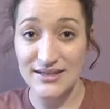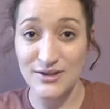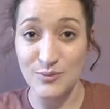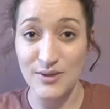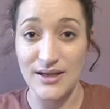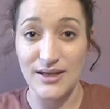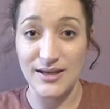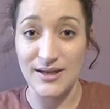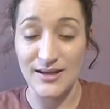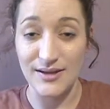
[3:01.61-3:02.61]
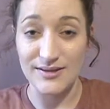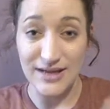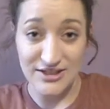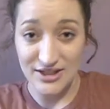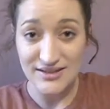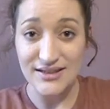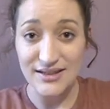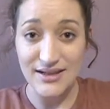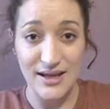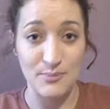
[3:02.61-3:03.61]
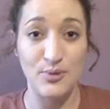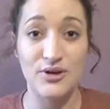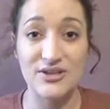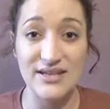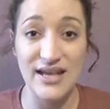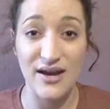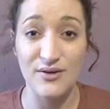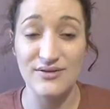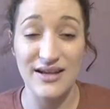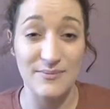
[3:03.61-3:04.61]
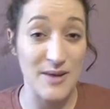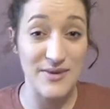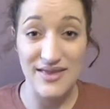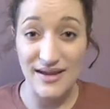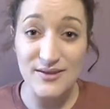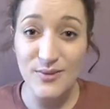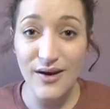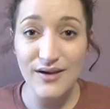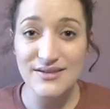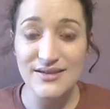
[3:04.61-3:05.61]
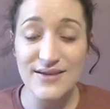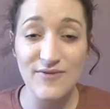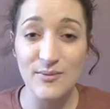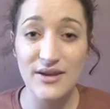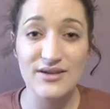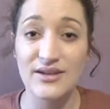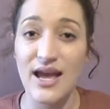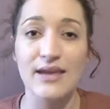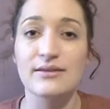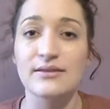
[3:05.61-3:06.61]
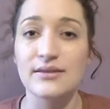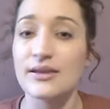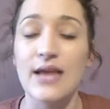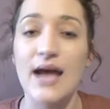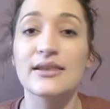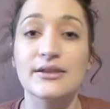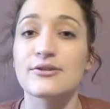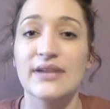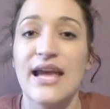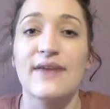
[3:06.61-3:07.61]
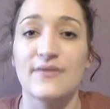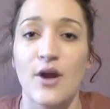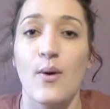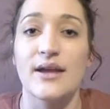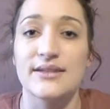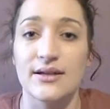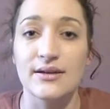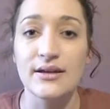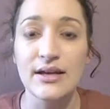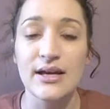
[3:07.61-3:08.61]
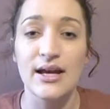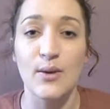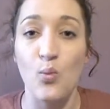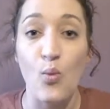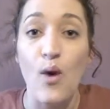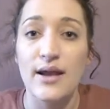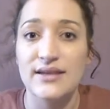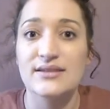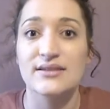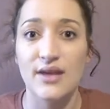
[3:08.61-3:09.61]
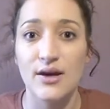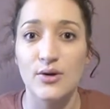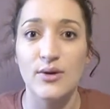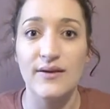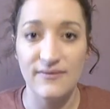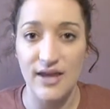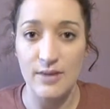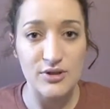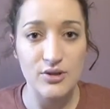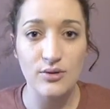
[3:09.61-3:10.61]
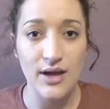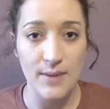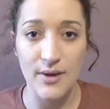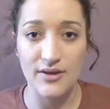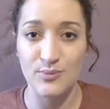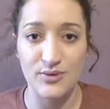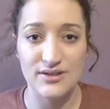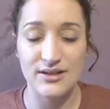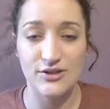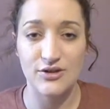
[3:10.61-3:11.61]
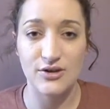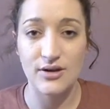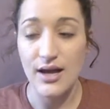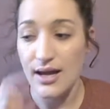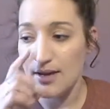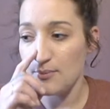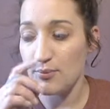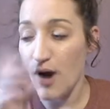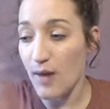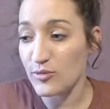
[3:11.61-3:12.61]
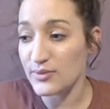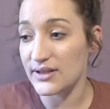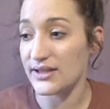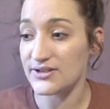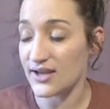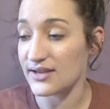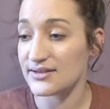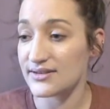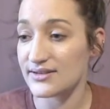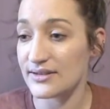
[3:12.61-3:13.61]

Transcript: to be digested and pushed down, and maybe that's what causes the inflammation. I literally have no idea what is so inflammatory about the procedure. Probably just